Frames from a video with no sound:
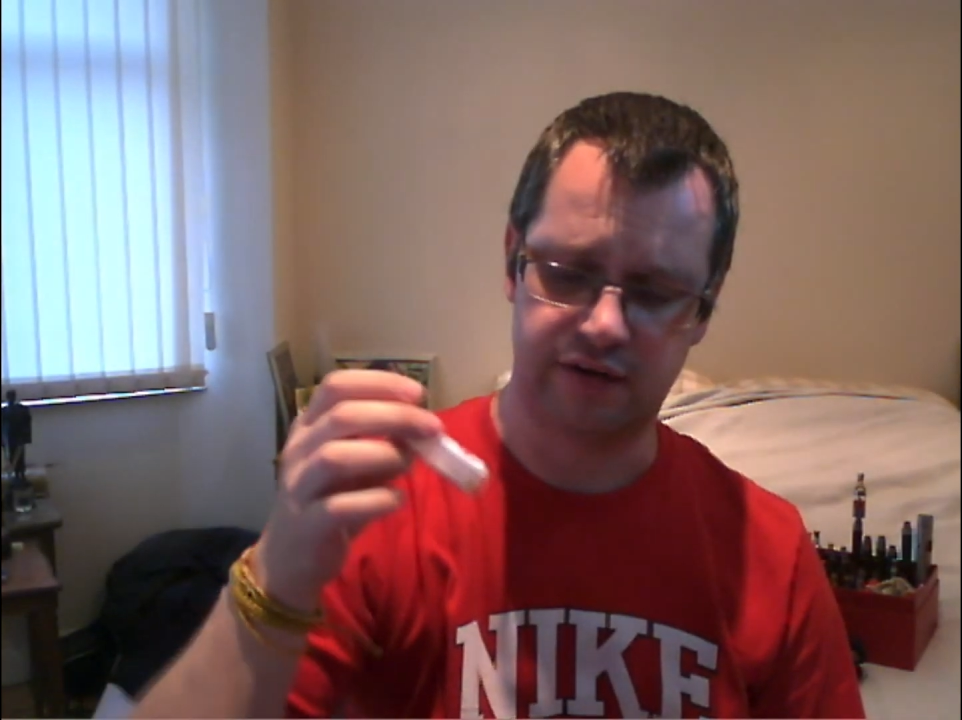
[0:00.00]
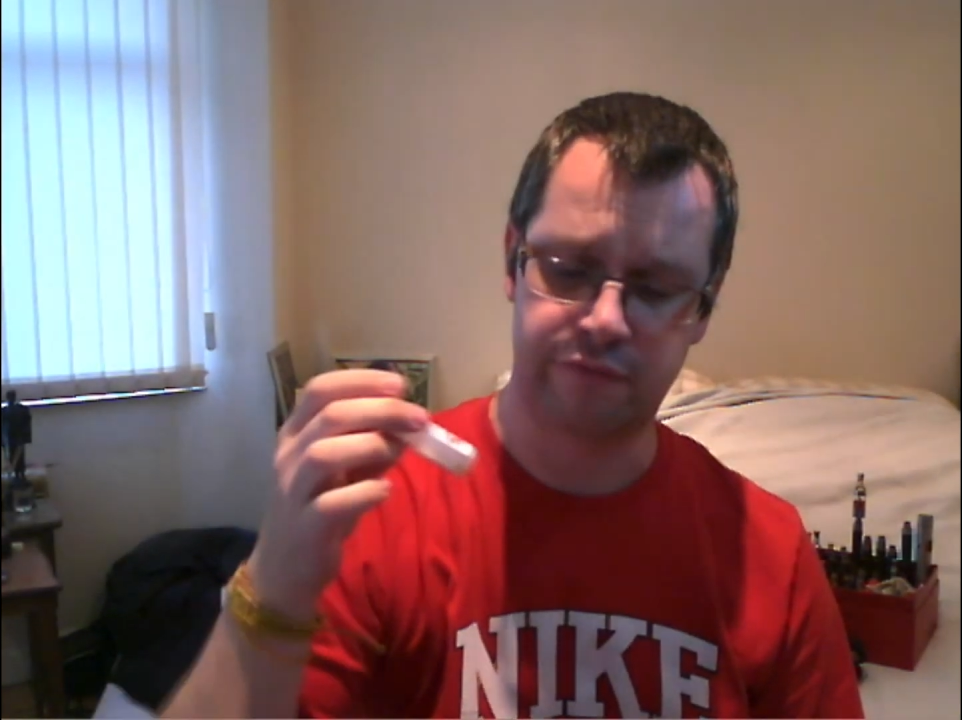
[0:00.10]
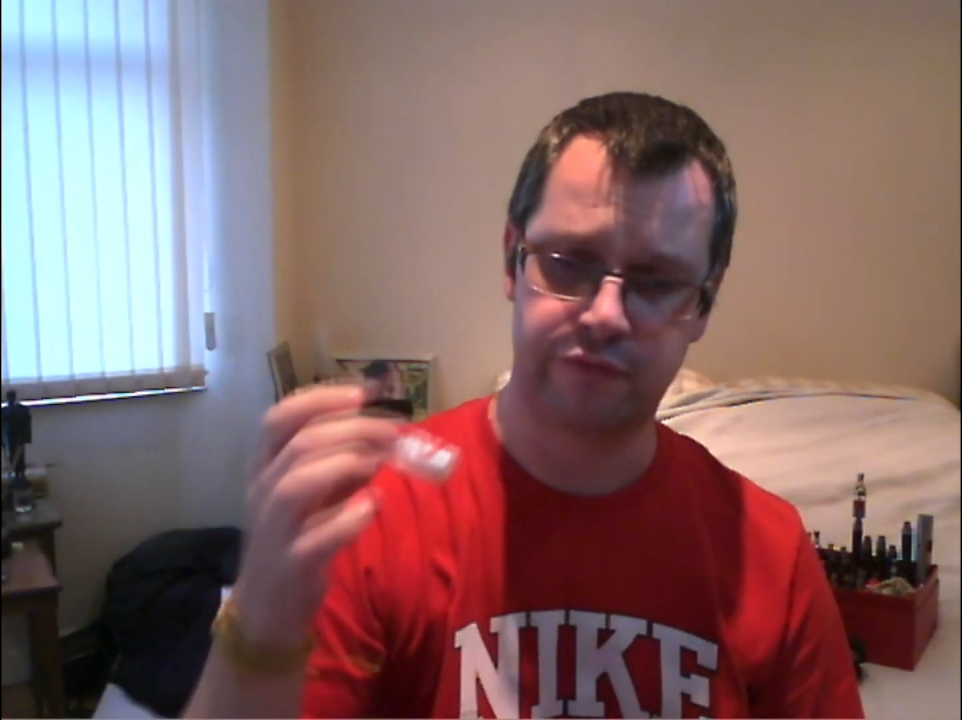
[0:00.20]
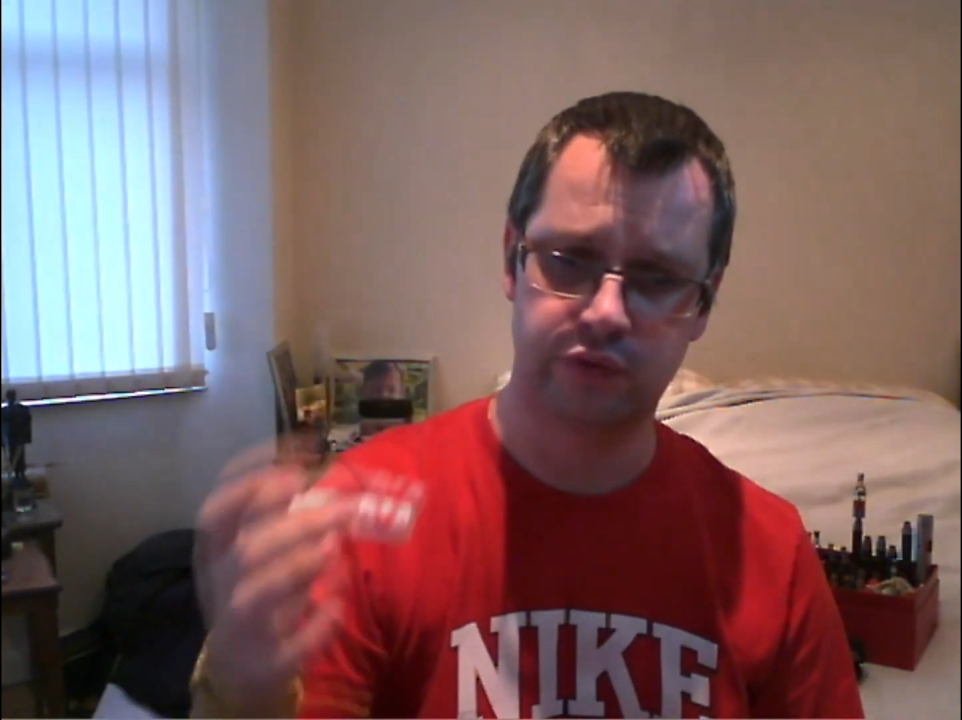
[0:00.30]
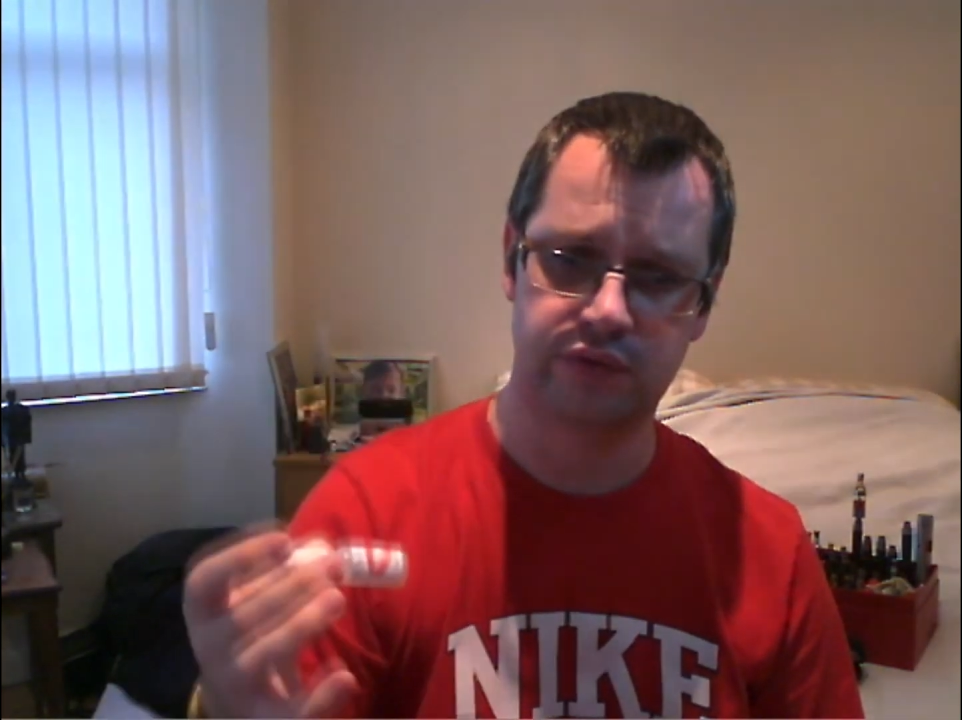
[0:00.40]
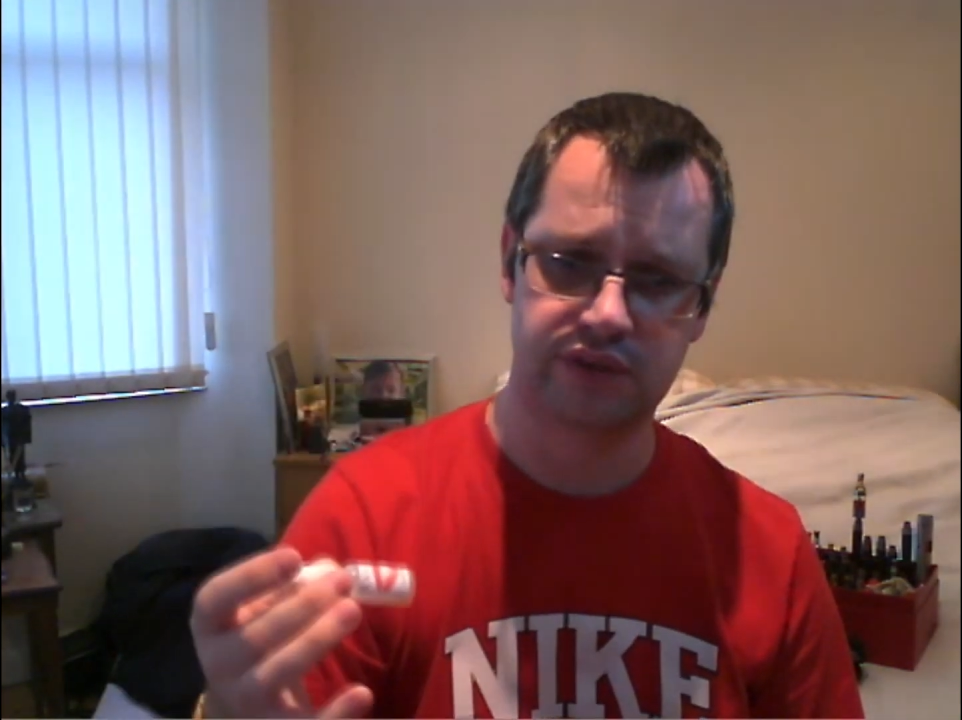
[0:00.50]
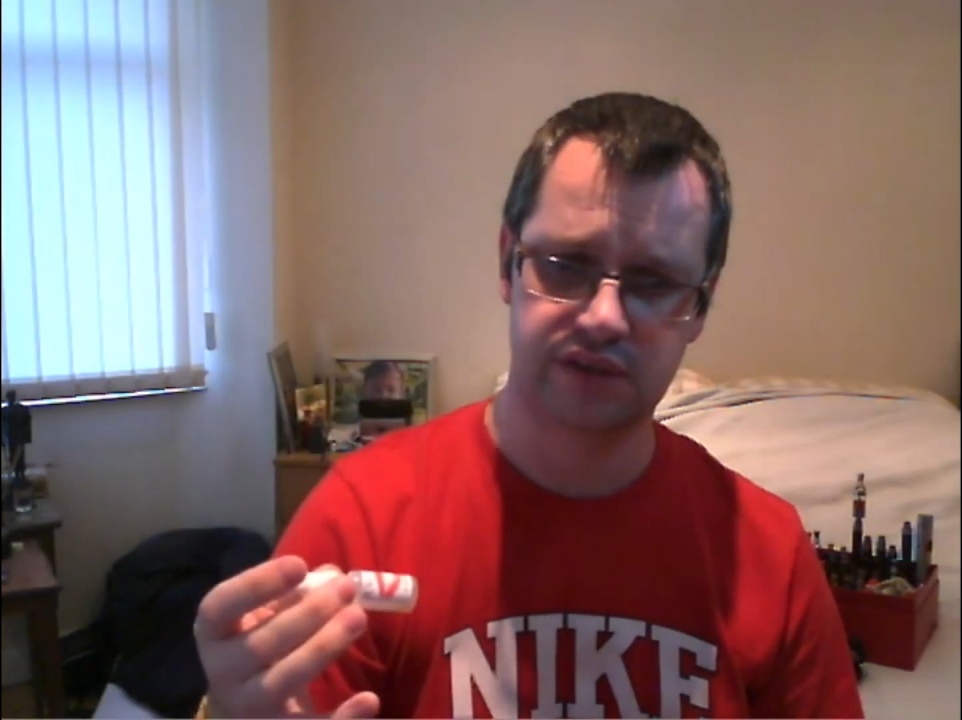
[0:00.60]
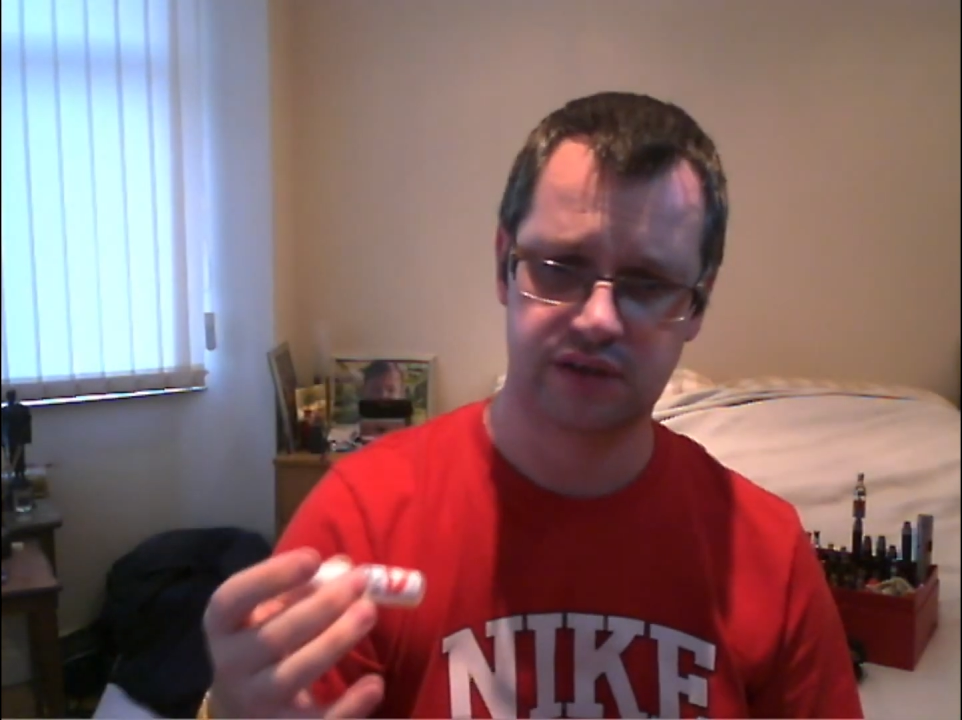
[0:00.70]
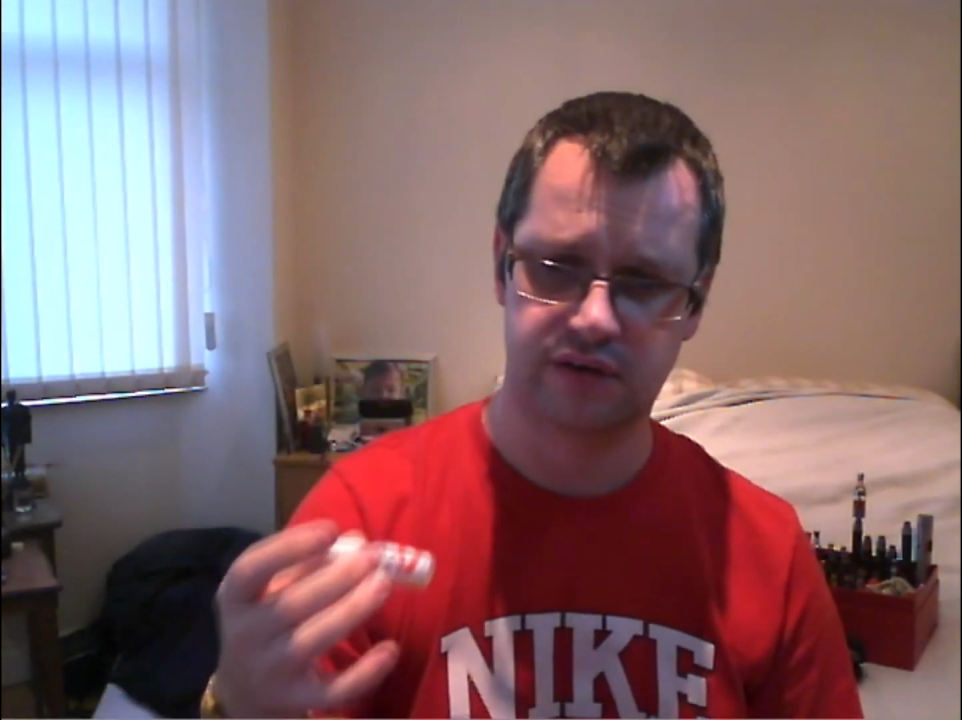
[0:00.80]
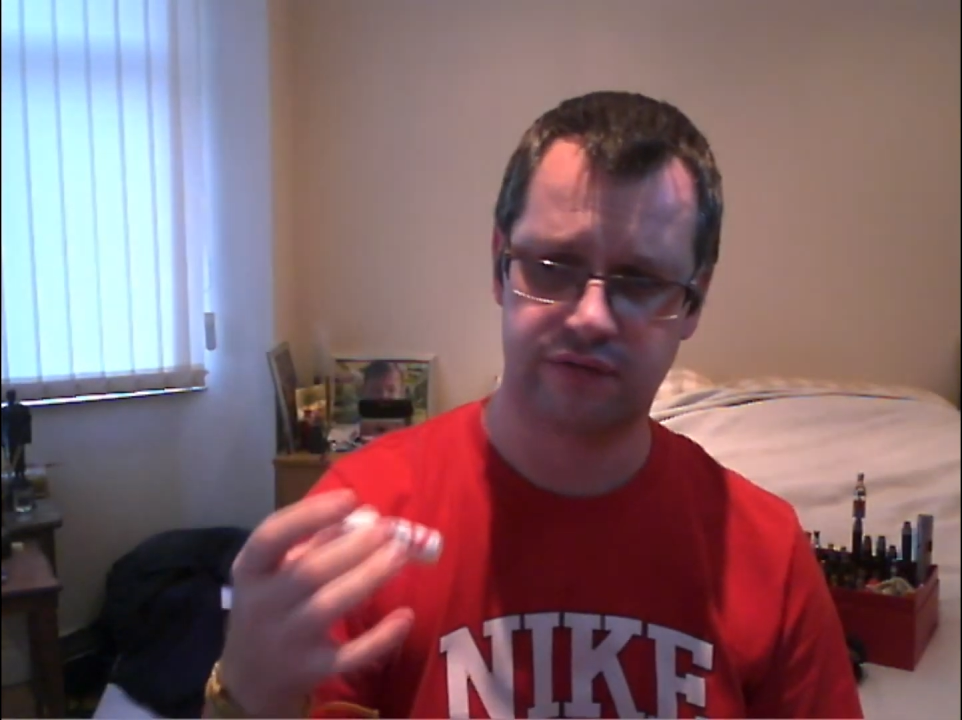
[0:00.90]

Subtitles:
fruit